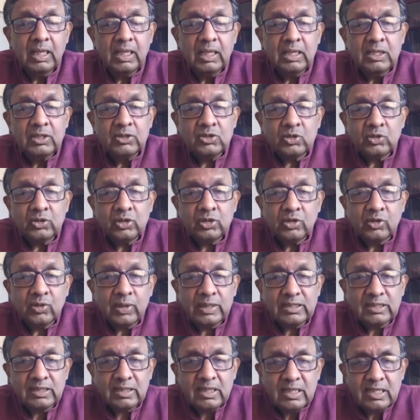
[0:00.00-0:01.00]
So the
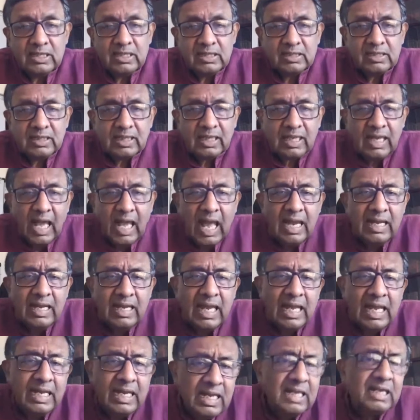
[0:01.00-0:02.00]
question is, can
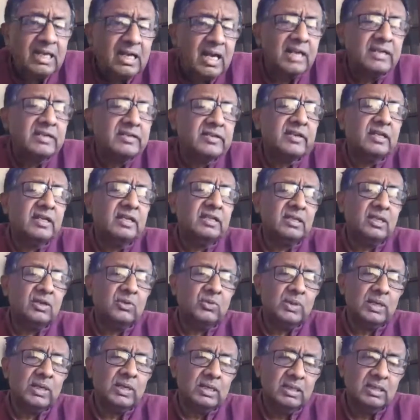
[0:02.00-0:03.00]
any country in the
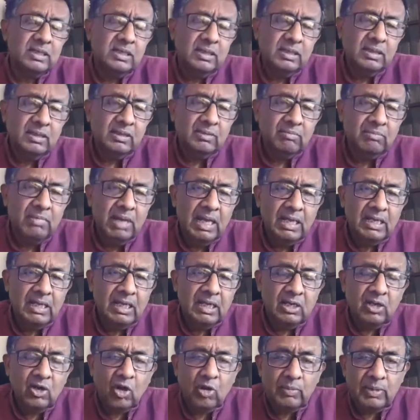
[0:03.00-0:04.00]
world make
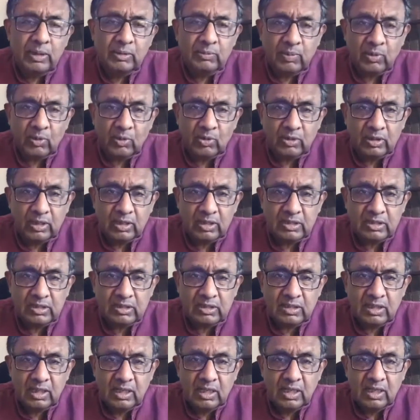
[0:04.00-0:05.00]
economic
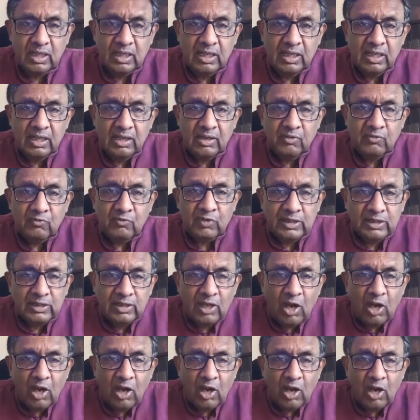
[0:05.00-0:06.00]
progress
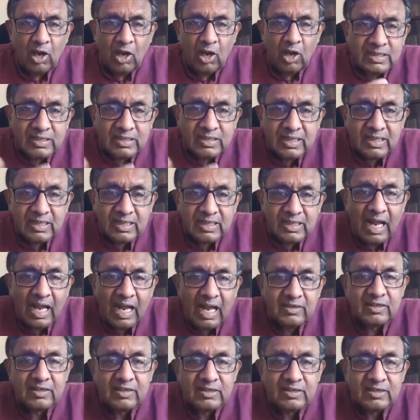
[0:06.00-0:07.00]
without first
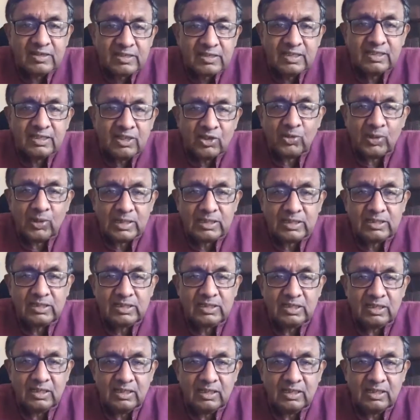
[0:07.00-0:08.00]
addressing the
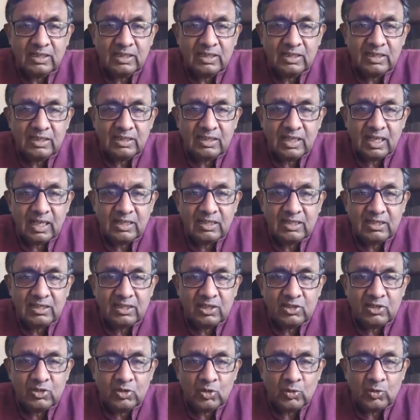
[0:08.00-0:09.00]
question that
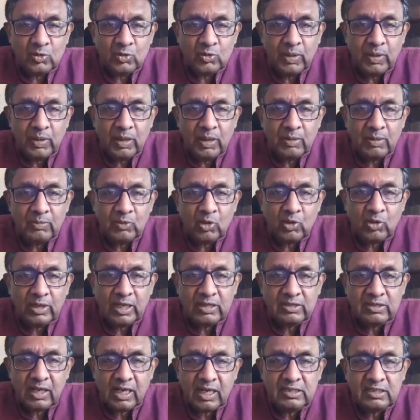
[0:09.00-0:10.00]
the Supreme Court has
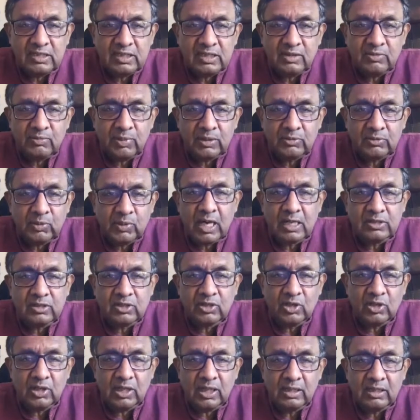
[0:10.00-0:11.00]
raised in
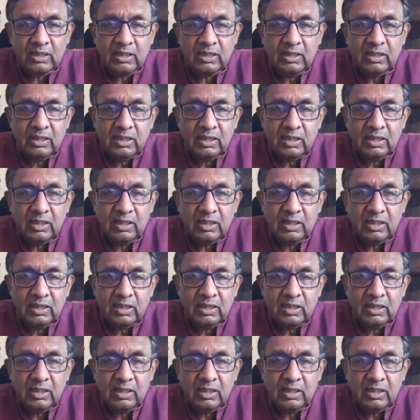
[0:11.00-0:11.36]
Prithviraj Chauhan?